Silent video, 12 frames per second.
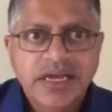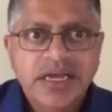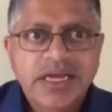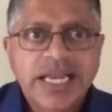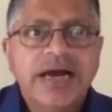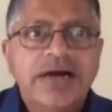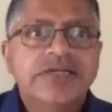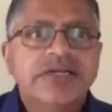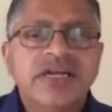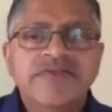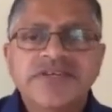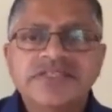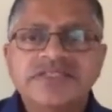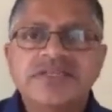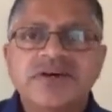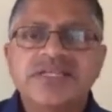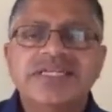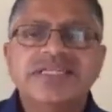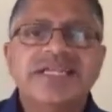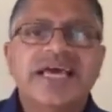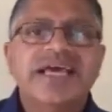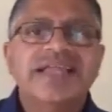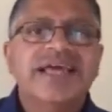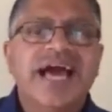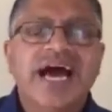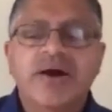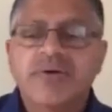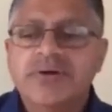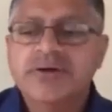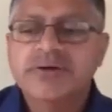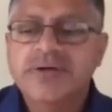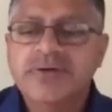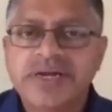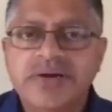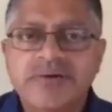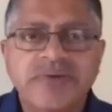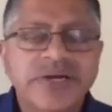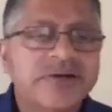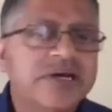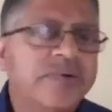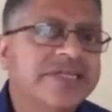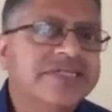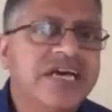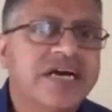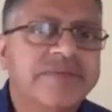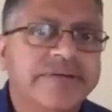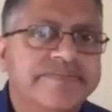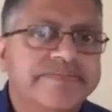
Now, mm-hmm. none of us know the day, the hour. We, we, don't. We don't know when he's coming.